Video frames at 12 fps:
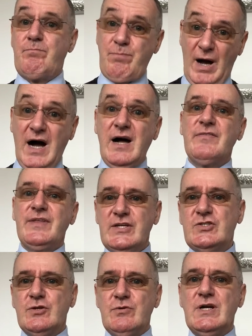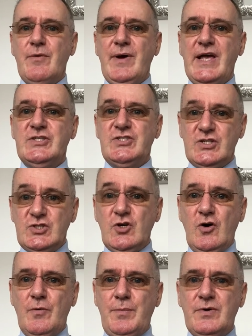but they do an amazing
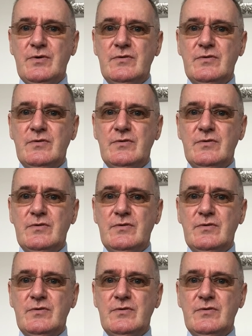job.